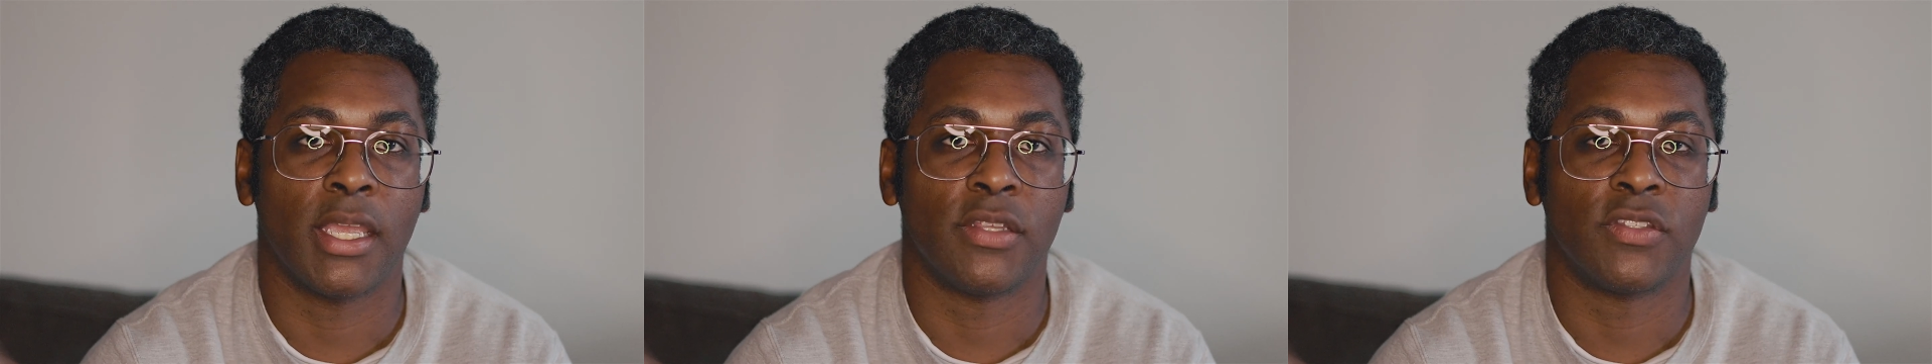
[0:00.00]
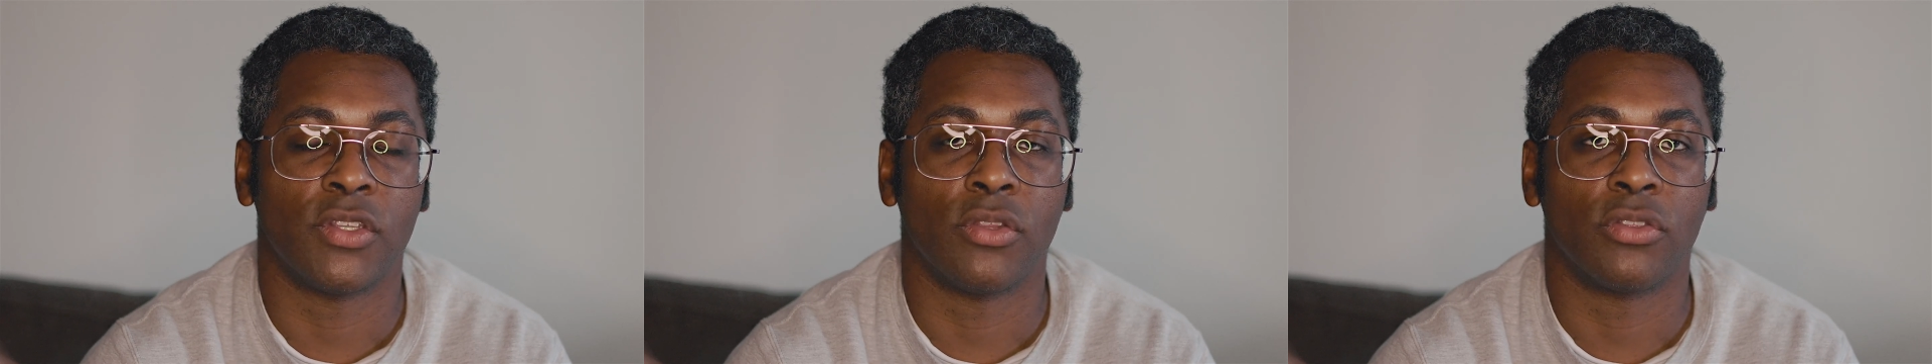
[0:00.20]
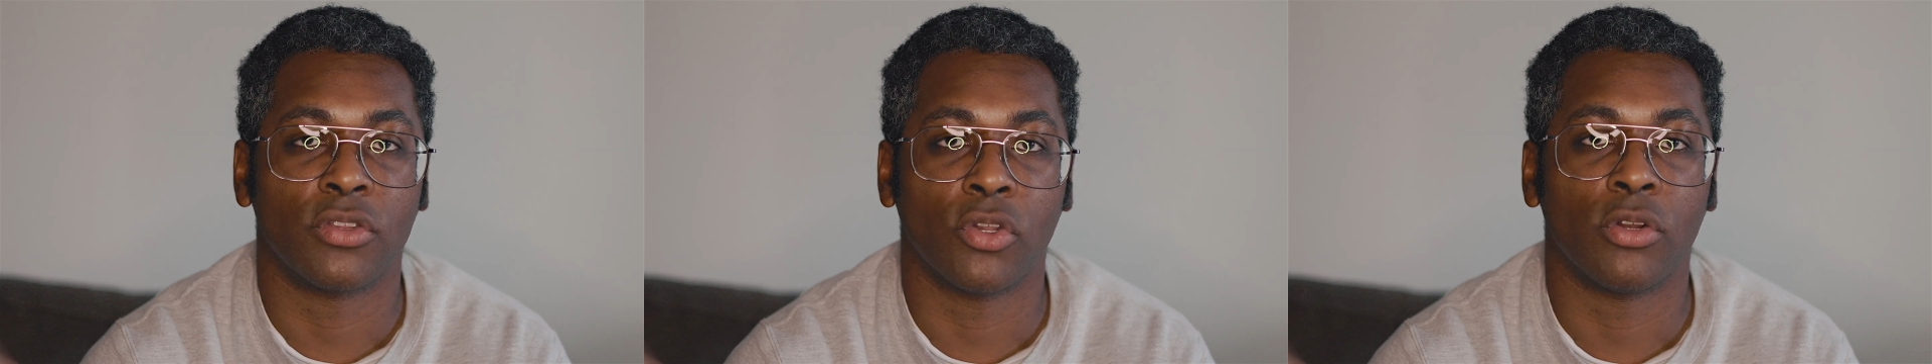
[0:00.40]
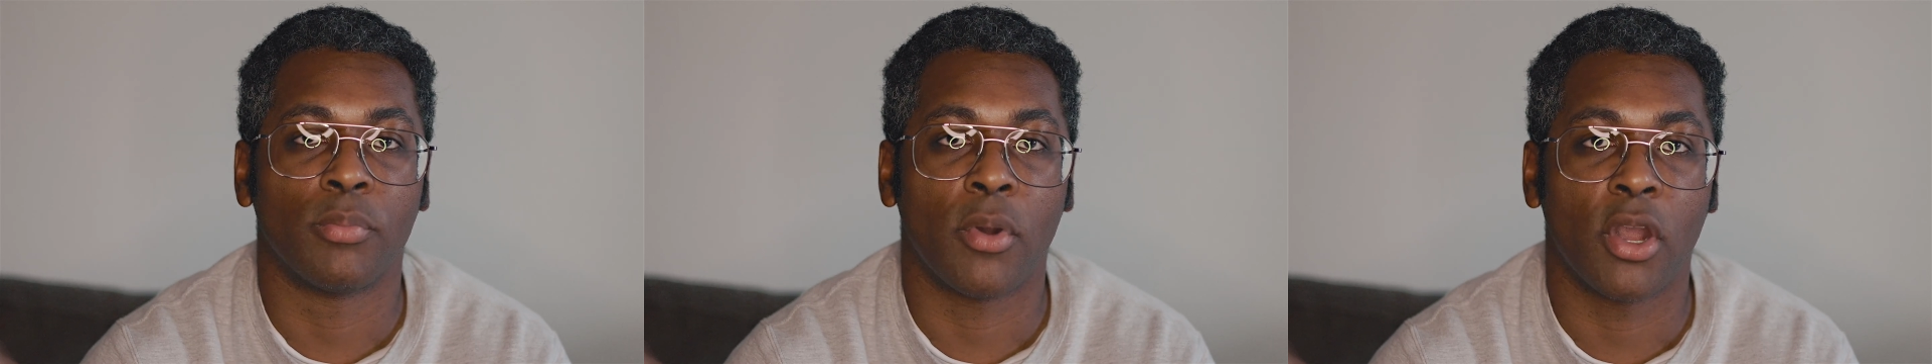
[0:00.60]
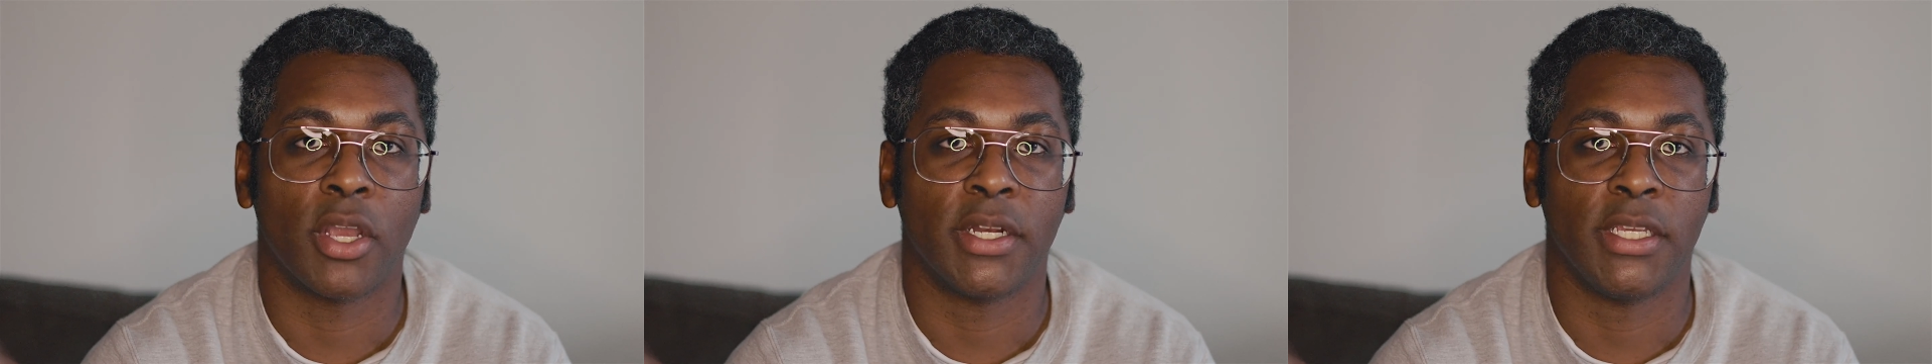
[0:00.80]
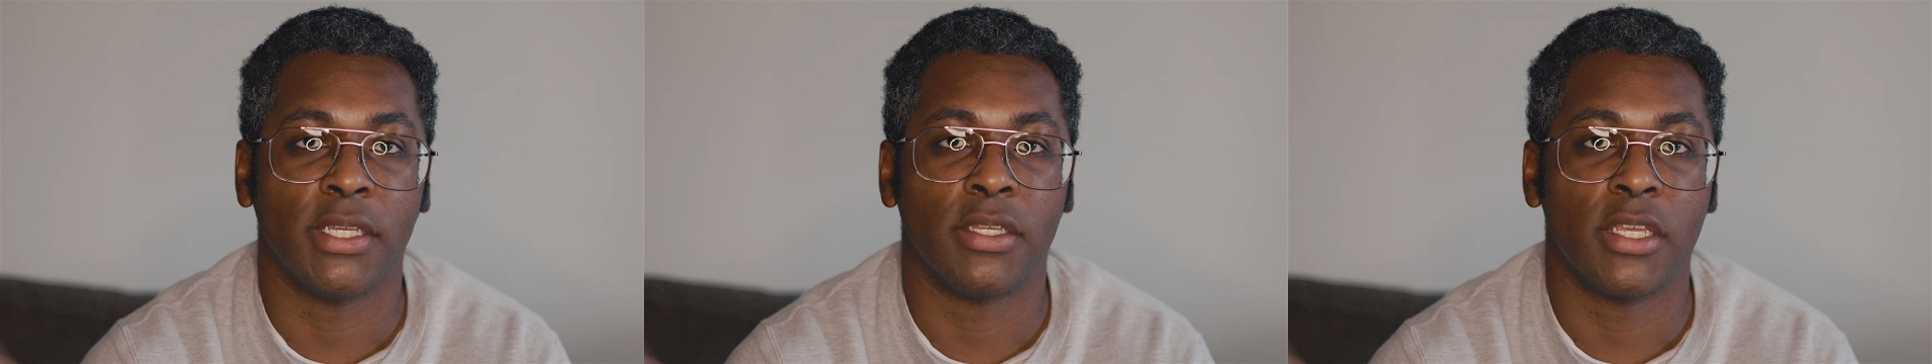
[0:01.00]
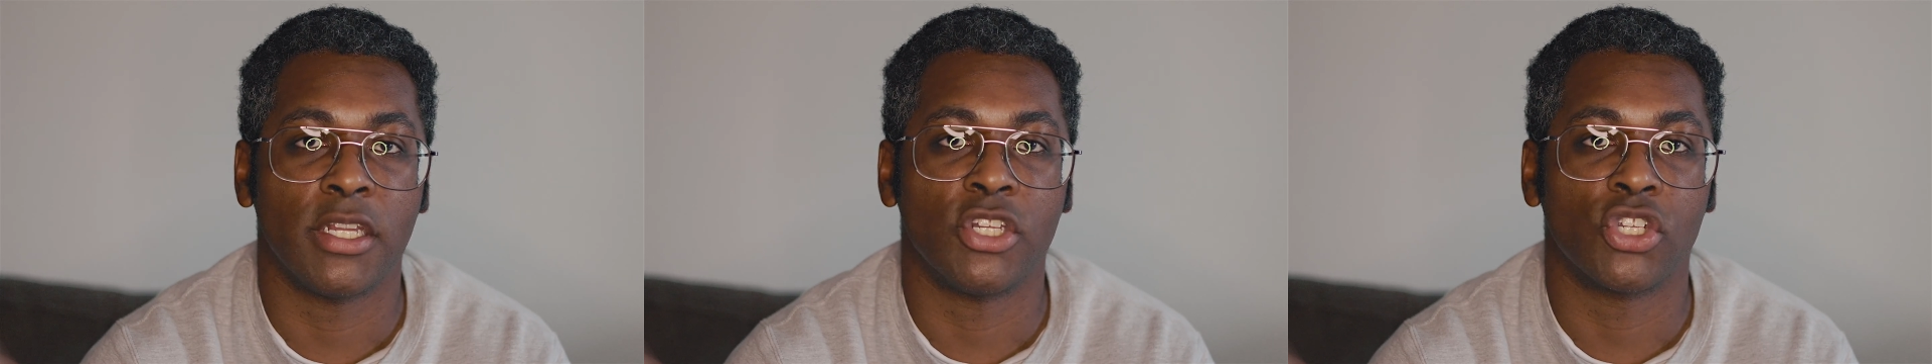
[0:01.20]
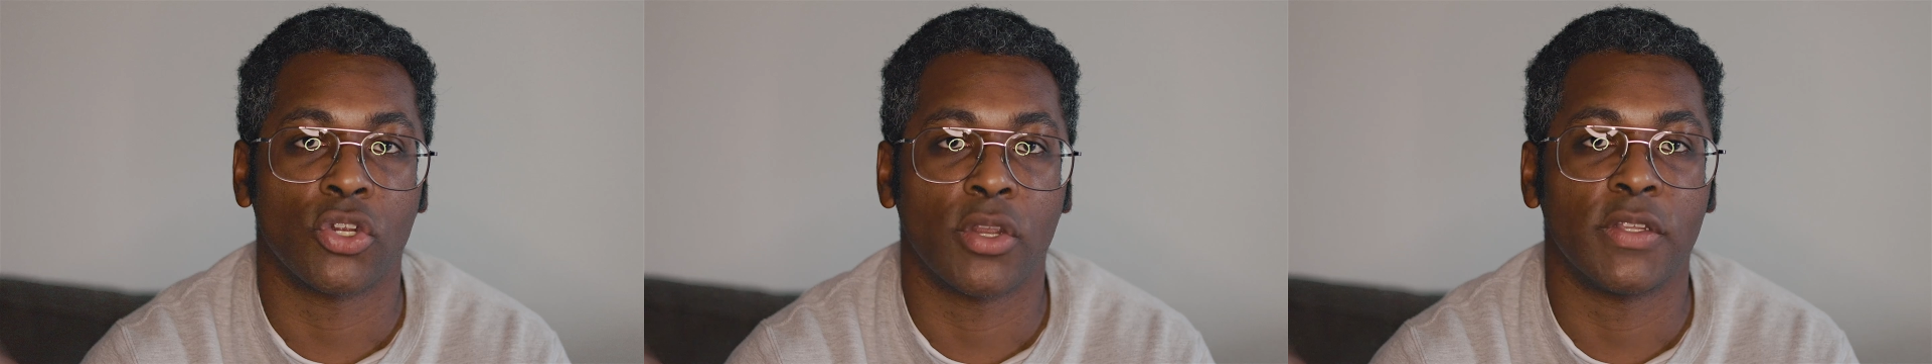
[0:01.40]
into third-party
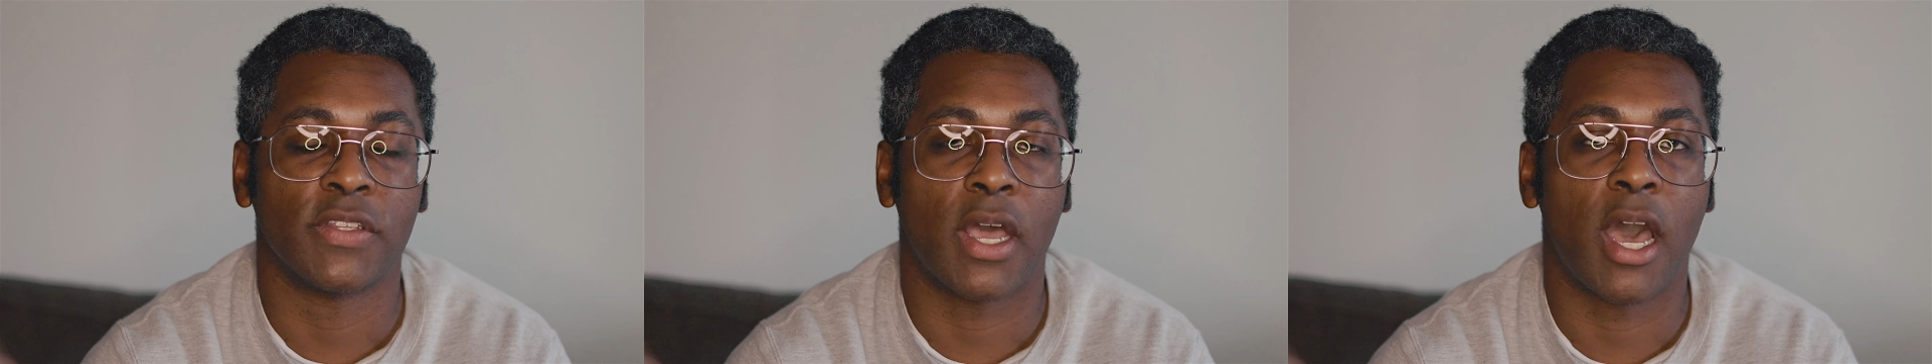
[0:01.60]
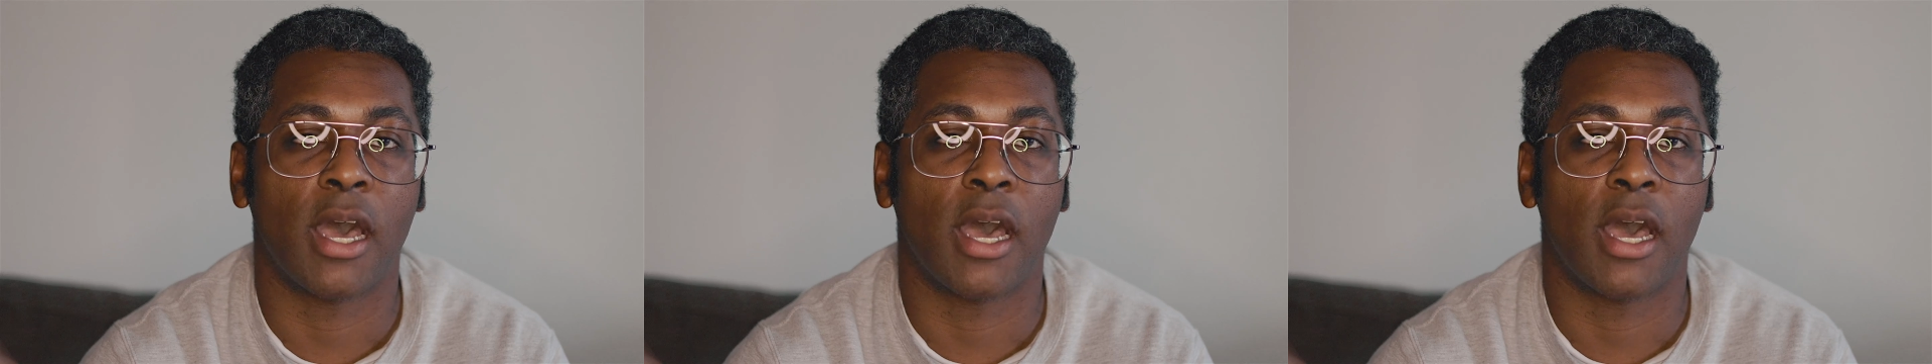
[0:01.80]
insurance